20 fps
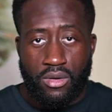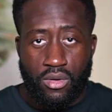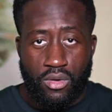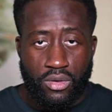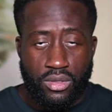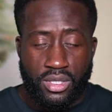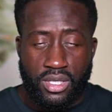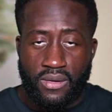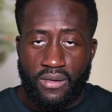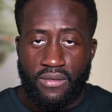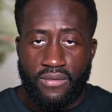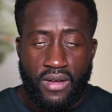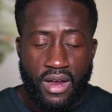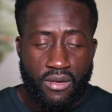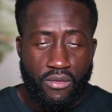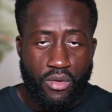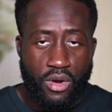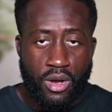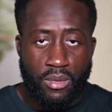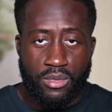or
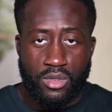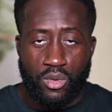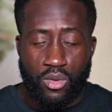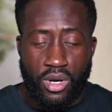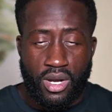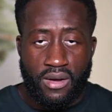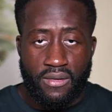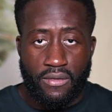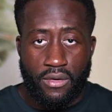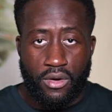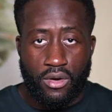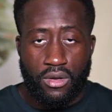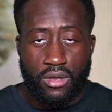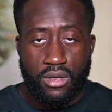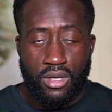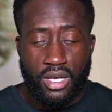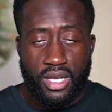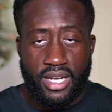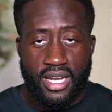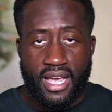75 grams or whatever
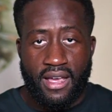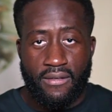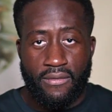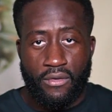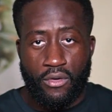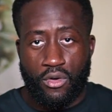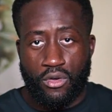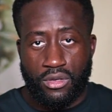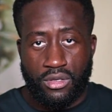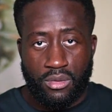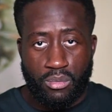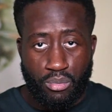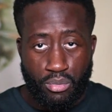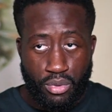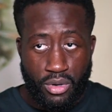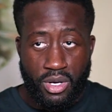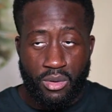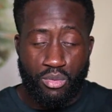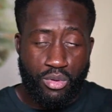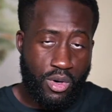in that first
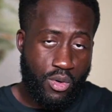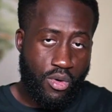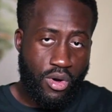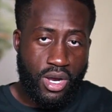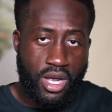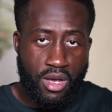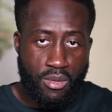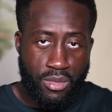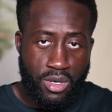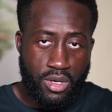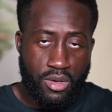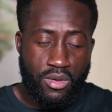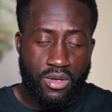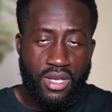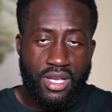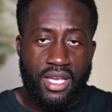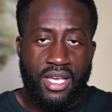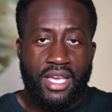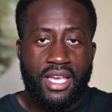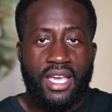pre-workout meal,
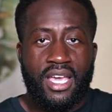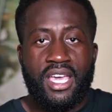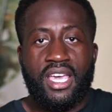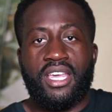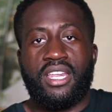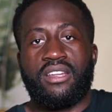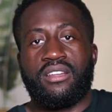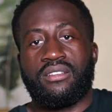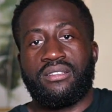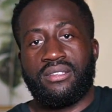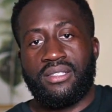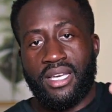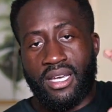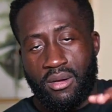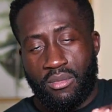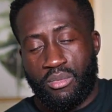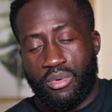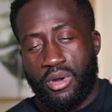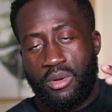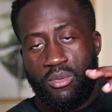and the
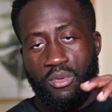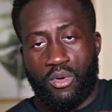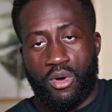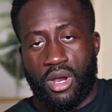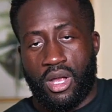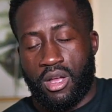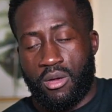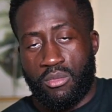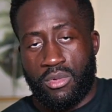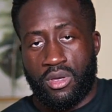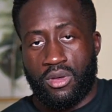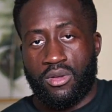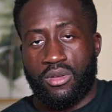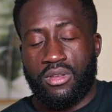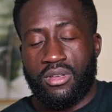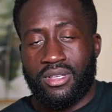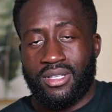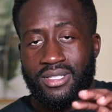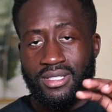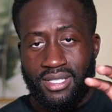second pre-workout meal
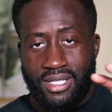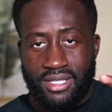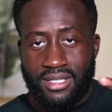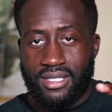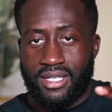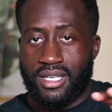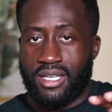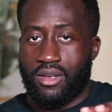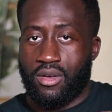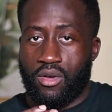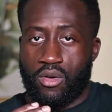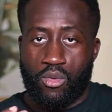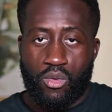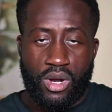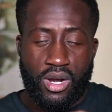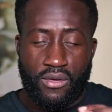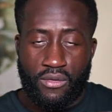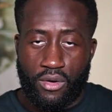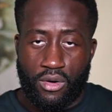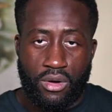60 or
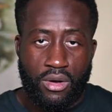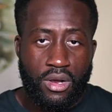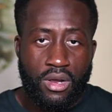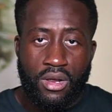whatever